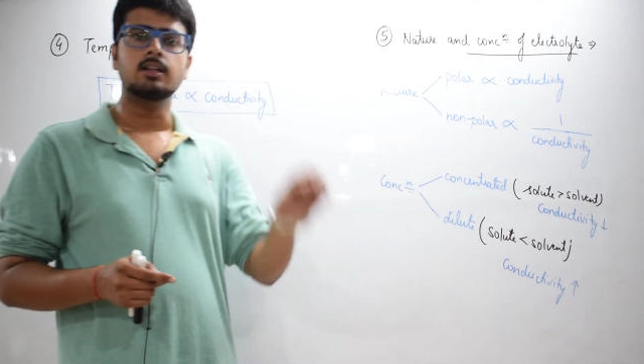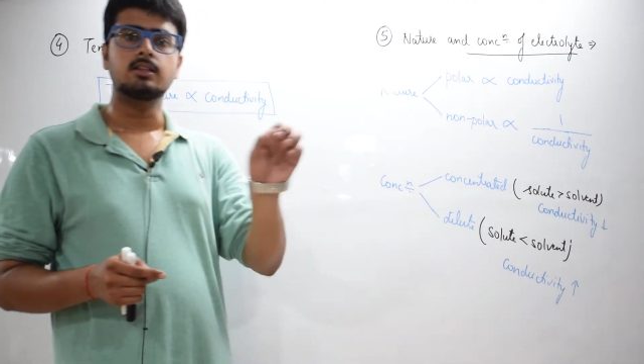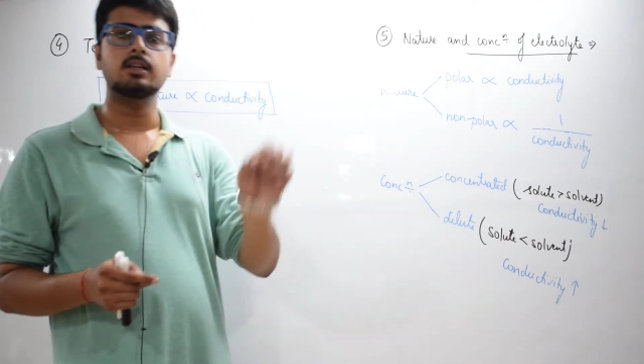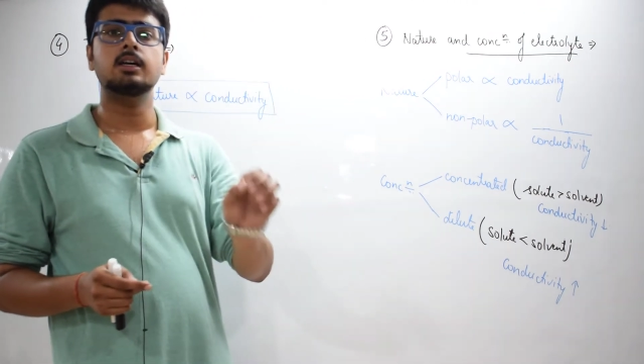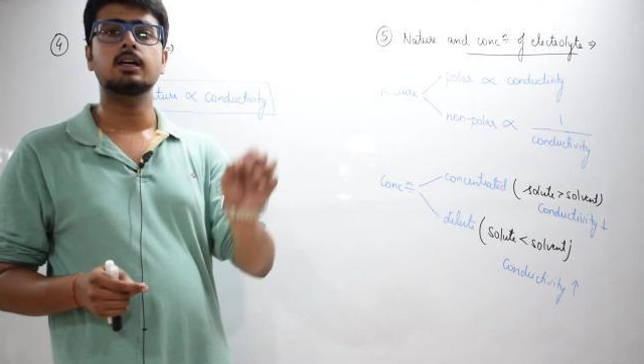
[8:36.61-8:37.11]

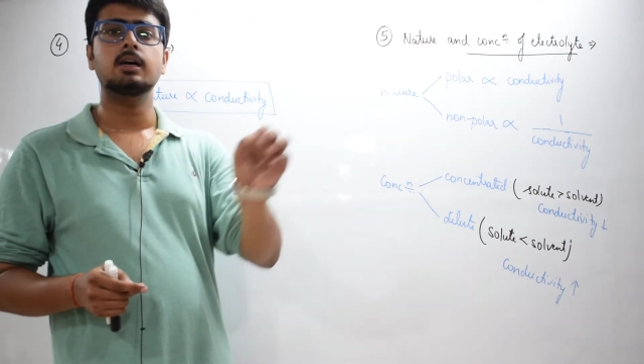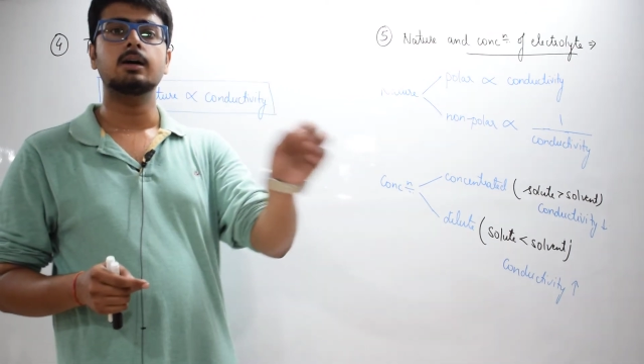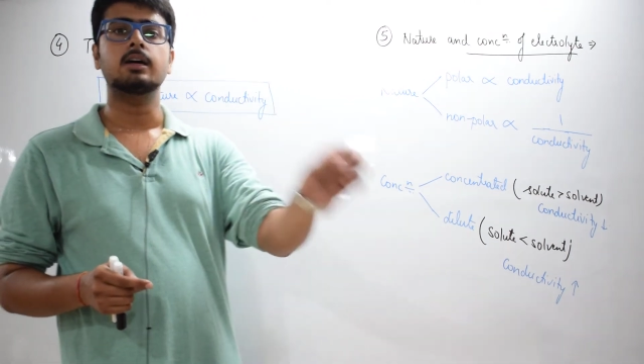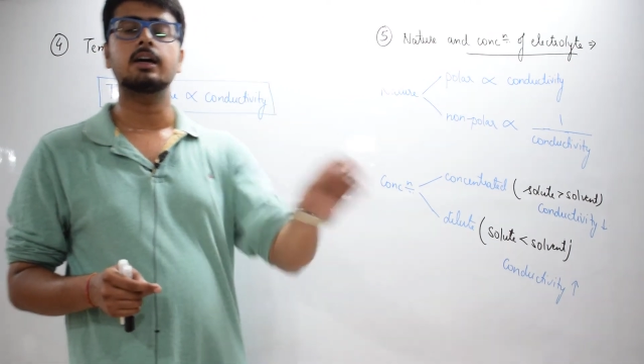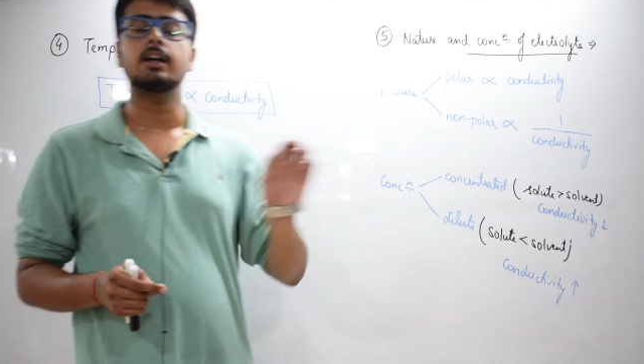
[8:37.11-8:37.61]
the
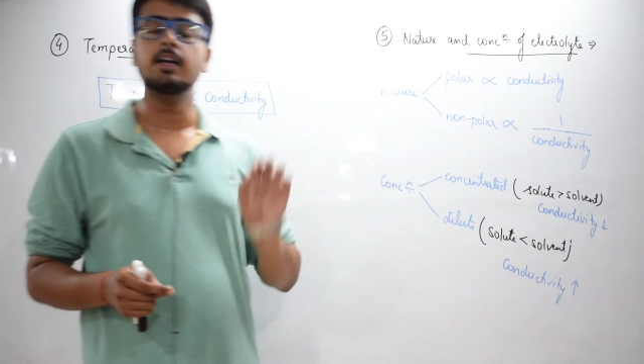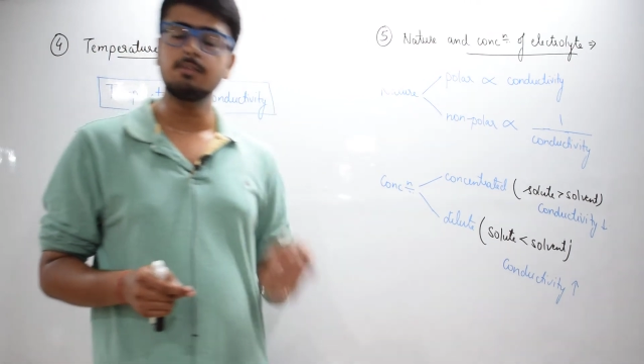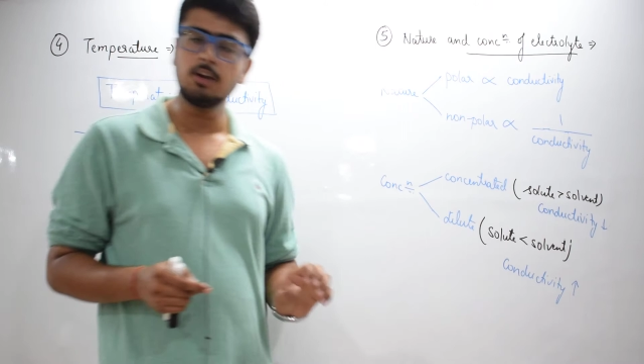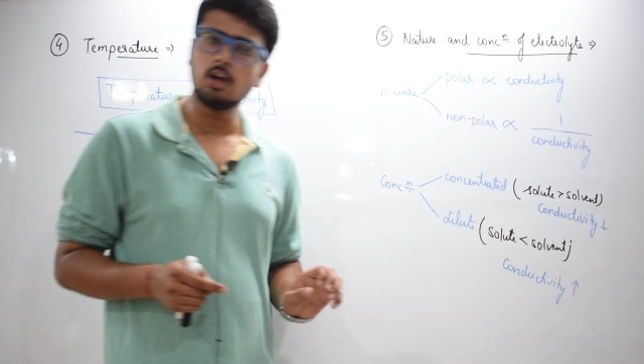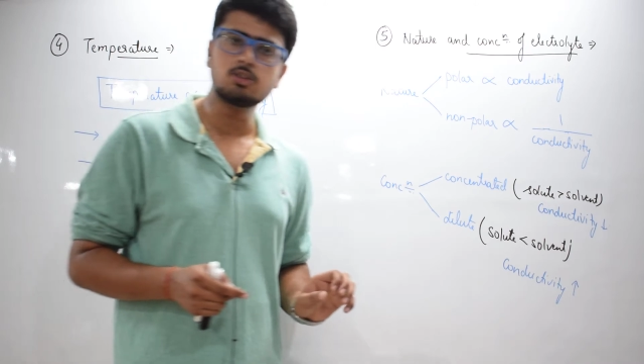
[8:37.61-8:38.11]
current
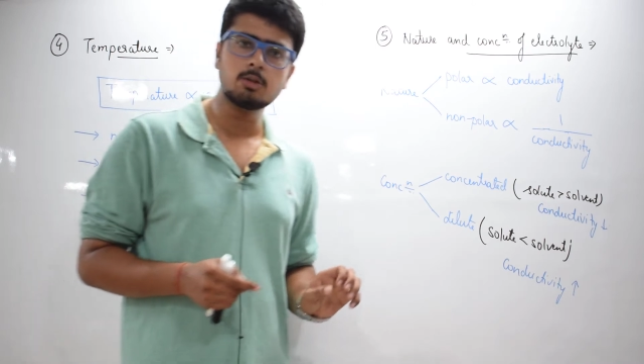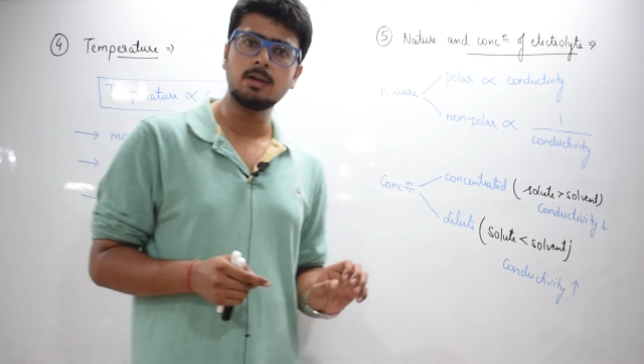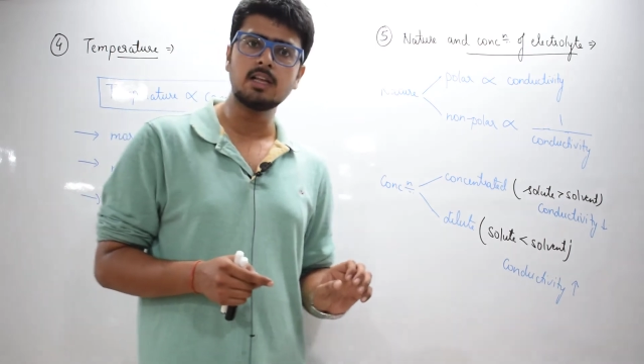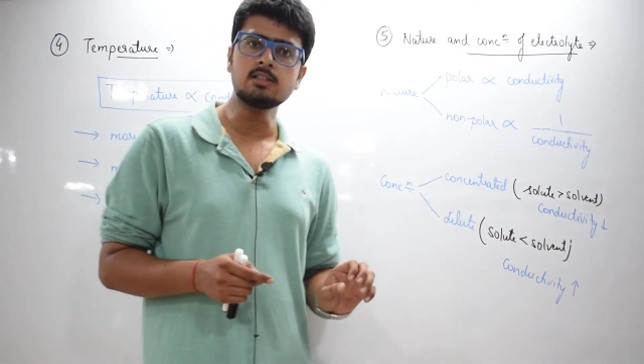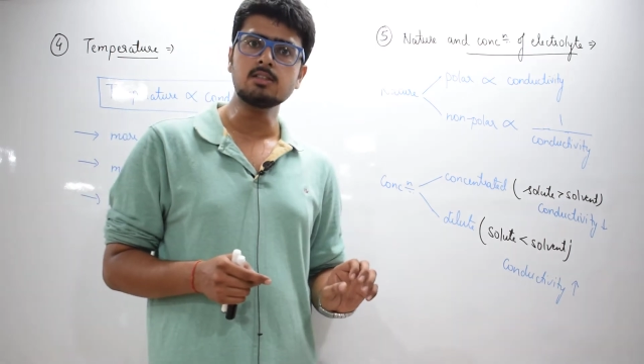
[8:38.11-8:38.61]
will also be
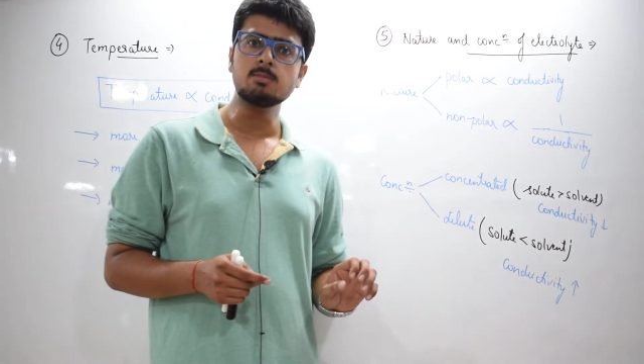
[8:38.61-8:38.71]
less,